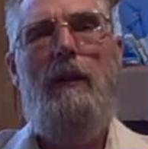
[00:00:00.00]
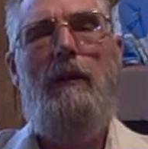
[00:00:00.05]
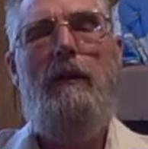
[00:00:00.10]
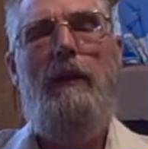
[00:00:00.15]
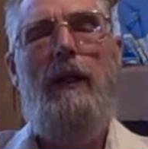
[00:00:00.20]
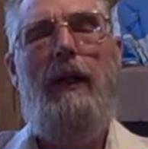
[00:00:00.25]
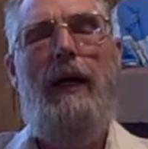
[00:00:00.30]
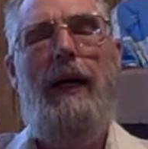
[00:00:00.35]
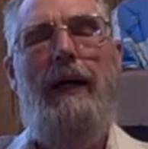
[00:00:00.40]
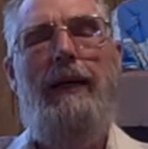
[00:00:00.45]

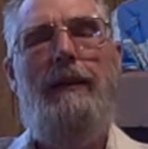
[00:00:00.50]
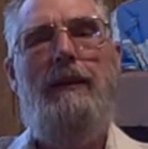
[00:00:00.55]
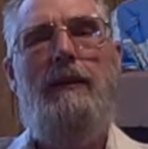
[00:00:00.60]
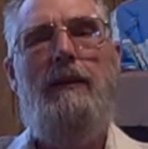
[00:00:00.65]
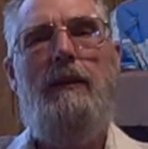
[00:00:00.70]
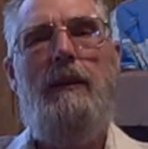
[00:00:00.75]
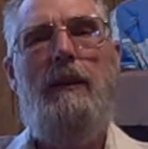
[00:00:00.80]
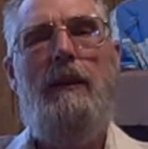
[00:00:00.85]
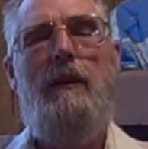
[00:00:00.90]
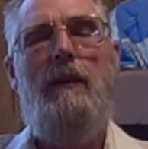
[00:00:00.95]
that I
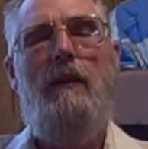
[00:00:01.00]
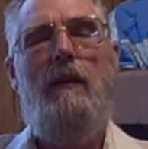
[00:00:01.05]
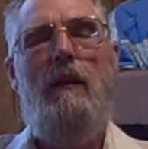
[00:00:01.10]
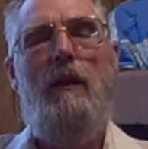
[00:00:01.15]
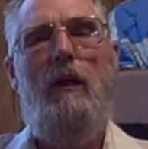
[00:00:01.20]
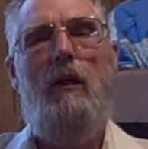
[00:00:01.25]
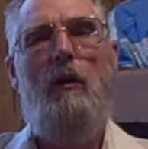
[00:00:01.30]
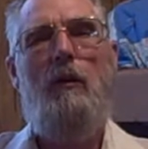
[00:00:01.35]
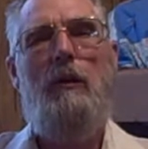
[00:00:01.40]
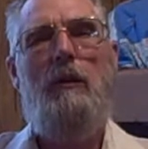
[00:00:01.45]
see
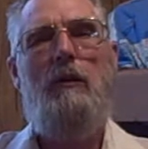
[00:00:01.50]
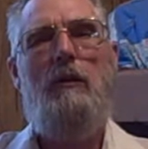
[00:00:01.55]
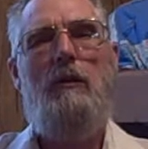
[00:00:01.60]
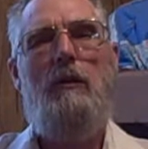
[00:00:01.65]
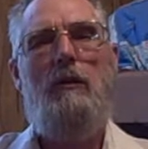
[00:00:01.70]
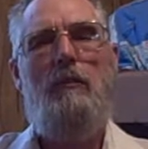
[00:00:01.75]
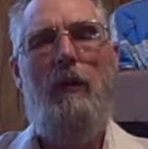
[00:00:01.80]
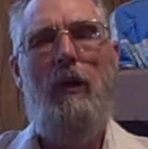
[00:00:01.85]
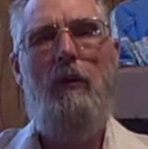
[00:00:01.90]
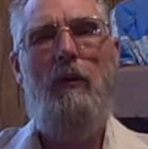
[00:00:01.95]
Lois
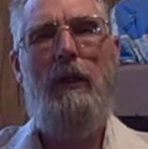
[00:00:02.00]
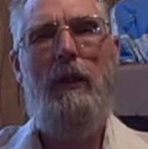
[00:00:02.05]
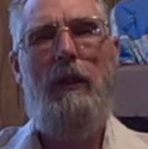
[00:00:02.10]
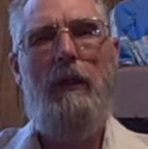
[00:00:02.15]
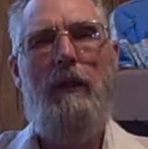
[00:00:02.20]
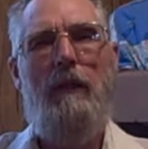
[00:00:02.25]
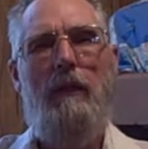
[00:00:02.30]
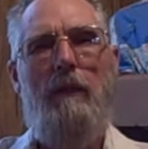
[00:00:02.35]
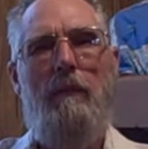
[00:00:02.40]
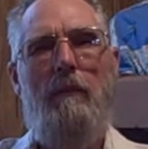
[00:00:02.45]
smoking.